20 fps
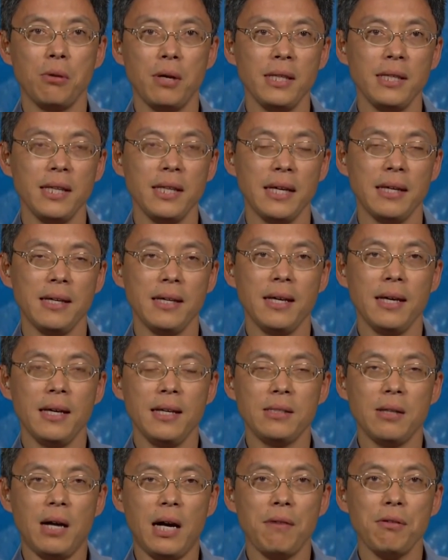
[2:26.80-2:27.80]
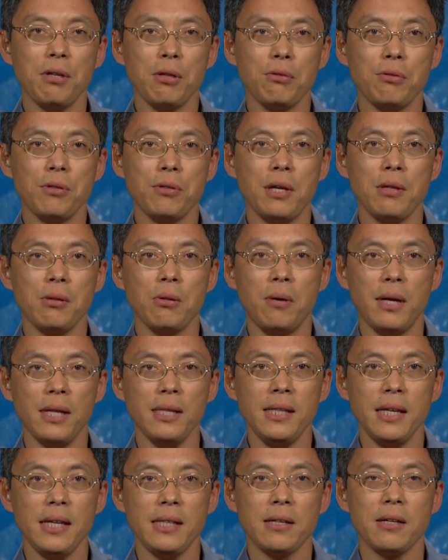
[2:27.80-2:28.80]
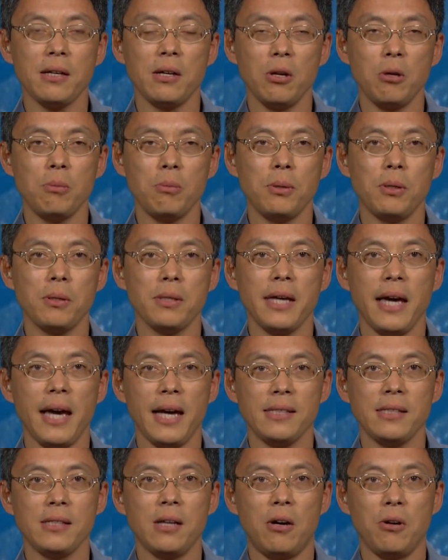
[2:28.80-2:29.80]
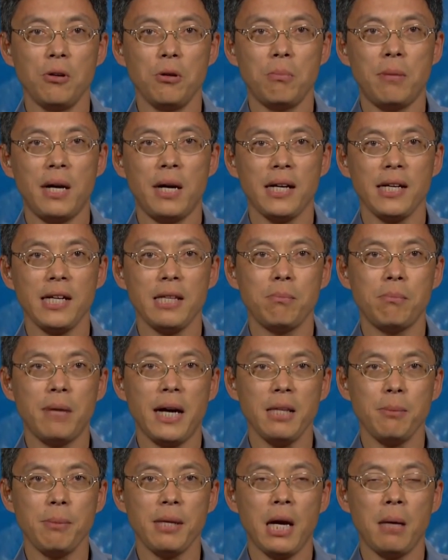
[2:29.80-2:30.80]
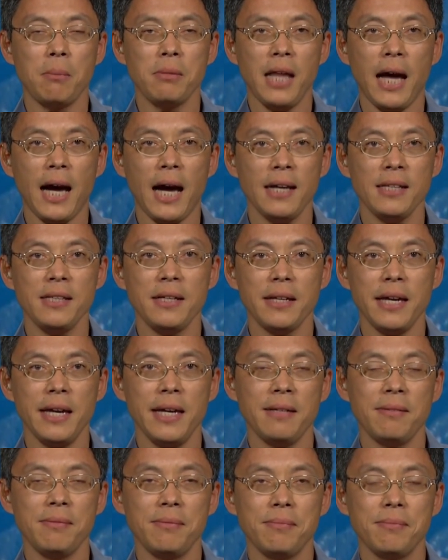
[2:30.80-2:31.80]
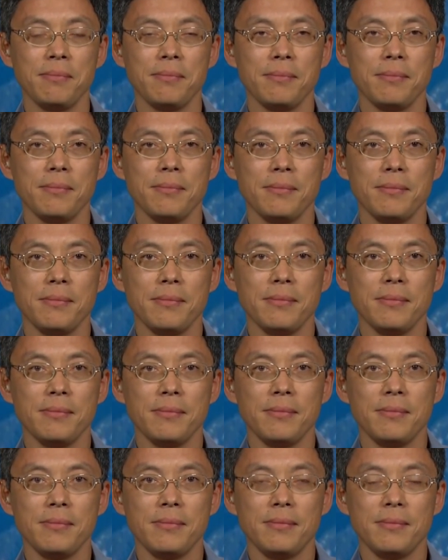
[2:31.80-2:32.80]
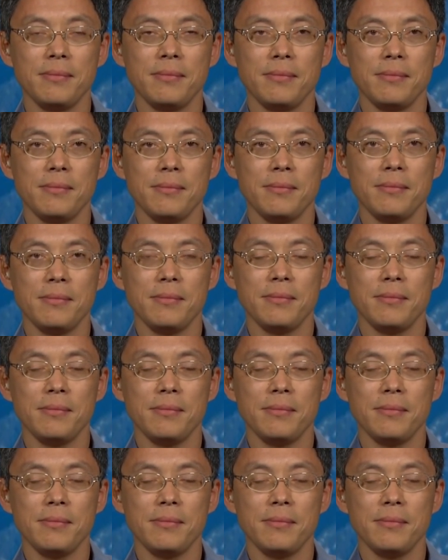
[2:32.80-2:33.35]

All right, so let's assume that 2020 oil and gas are expensive again. But here's the thing with nuclear power, Professor Li, when